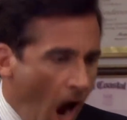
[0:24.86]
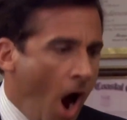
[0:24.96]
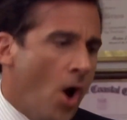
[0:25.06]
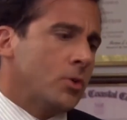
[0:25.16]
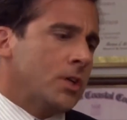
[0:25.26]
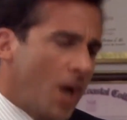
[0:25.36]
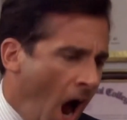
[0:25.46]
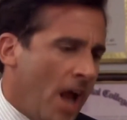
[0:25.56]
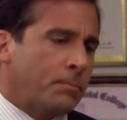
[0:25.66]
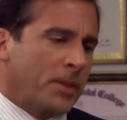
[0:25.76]
No!
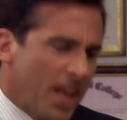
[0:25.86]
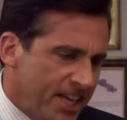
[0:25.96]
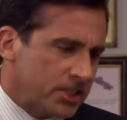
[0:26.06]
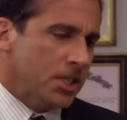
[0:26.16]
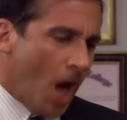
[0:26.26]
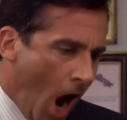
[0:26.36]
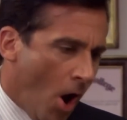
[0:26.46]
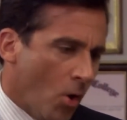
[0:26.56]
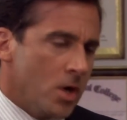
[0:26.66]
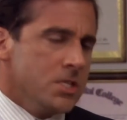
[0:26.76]
God, please,
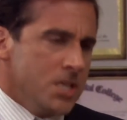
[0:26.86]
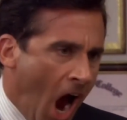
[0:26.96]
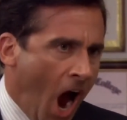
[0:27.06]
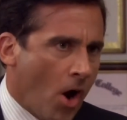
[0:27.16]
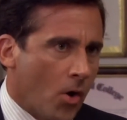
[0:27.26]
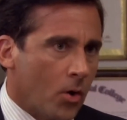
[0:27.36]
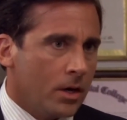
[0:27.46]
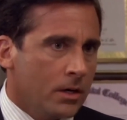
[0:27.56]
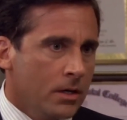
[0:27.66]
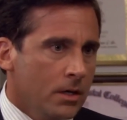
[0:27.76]
no! No!